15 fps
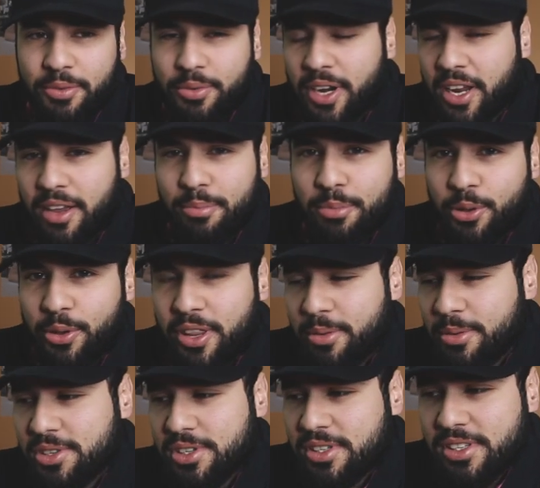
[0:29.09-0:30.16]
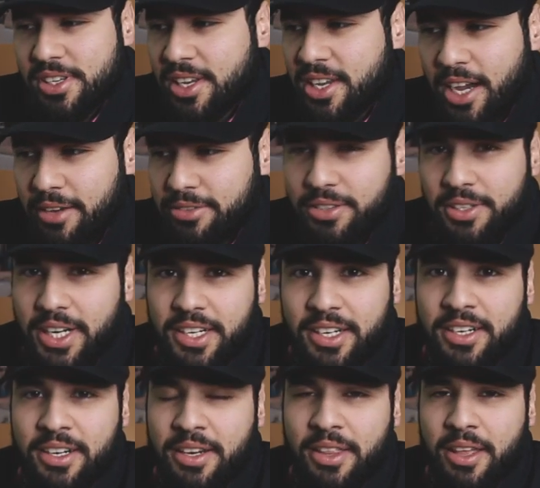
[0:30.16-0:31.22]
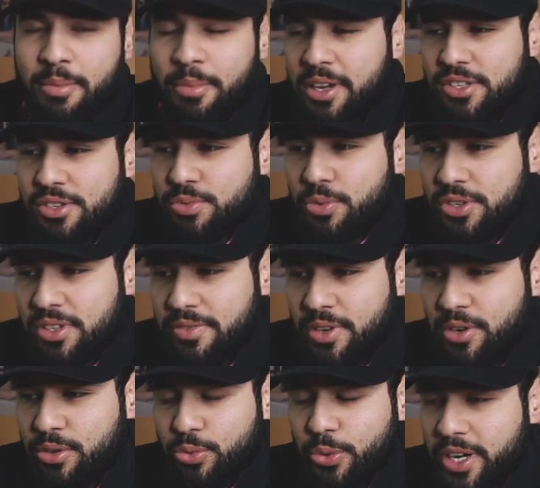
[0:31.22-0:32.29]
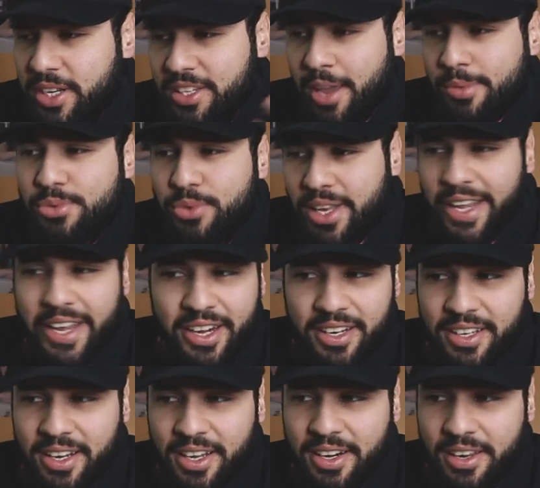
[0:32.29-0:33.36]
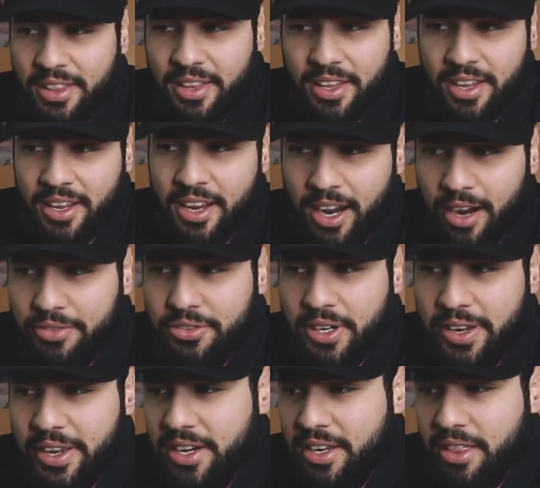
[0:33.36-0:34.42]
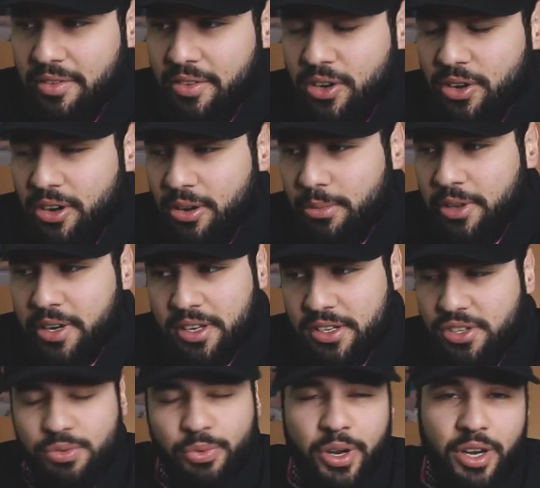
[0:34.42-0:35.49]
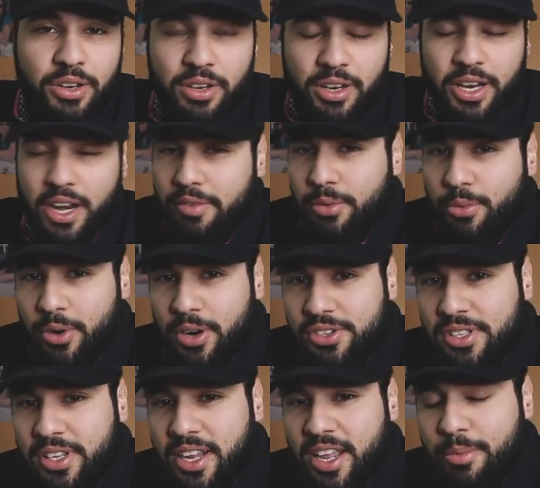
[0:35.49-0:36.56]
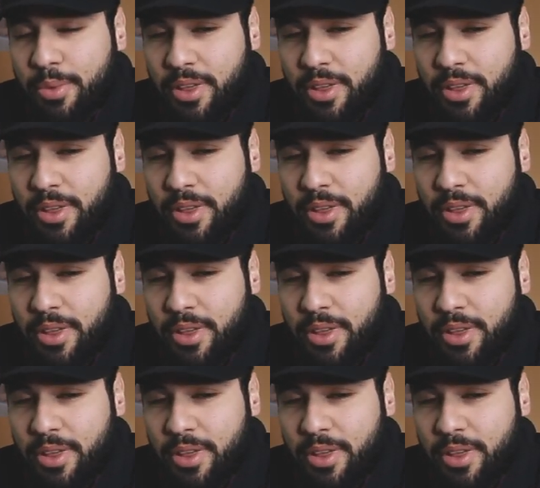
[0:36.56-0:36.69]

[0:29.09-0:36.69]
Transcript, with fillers: When I upload them, I just, after editing them, I just watch the video twenty times while editing, and then after I edit the video and upload it, I just want to never watch it again.